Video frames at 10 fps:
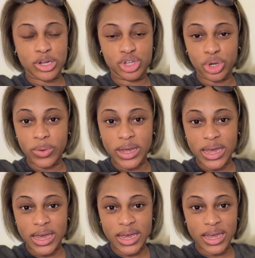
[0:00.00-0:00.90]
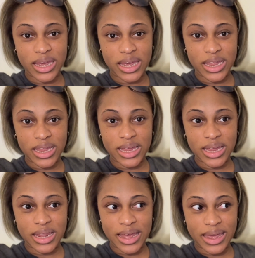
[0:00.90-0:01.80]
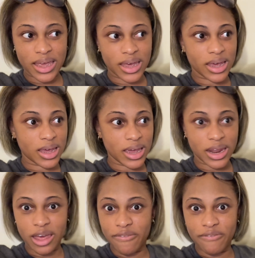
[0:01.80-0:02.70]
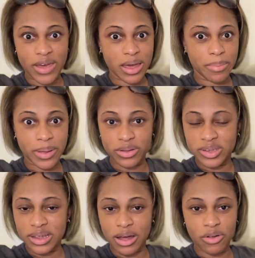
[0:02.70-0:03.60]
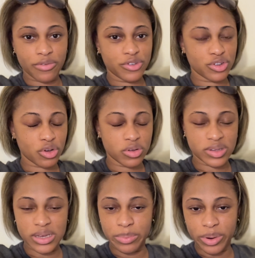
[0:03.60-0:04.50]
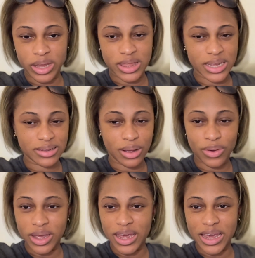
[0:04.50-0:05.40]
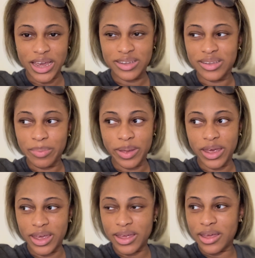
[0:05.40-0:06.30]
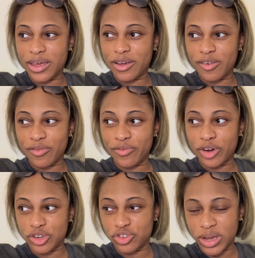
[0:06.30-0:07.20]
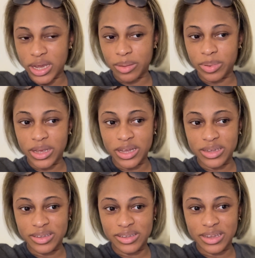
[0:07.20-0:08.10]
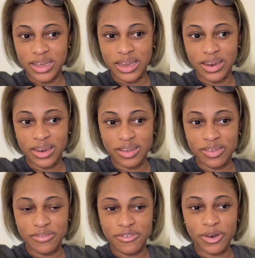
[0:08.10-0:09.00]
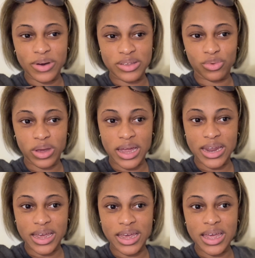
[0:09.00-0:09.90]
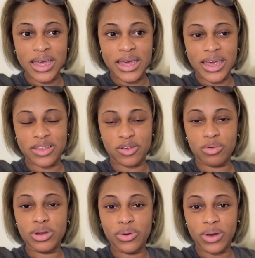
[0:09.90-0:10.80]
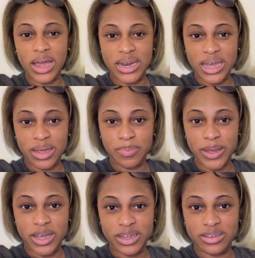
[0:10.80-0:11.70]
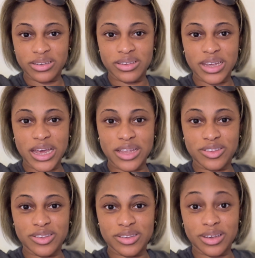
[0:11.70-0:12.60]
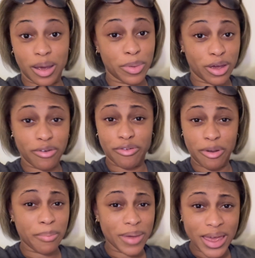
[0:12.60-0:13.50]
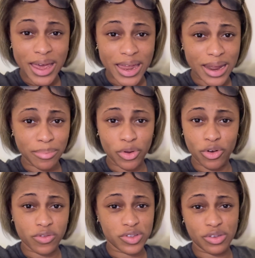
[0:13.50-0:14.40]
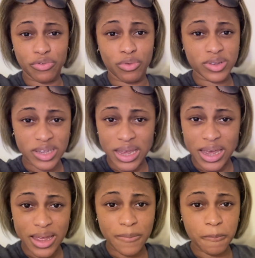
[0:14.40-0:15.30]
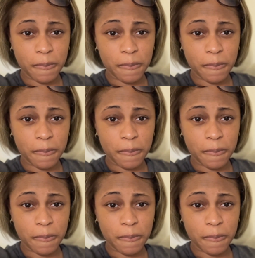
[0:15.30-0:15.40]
doing it like in a conveyor belt style, just constantly bringing things out is a bit frustrating because it doesn't feel as organic. It's only organic because it's coming from me and I'm not obviously forcing it.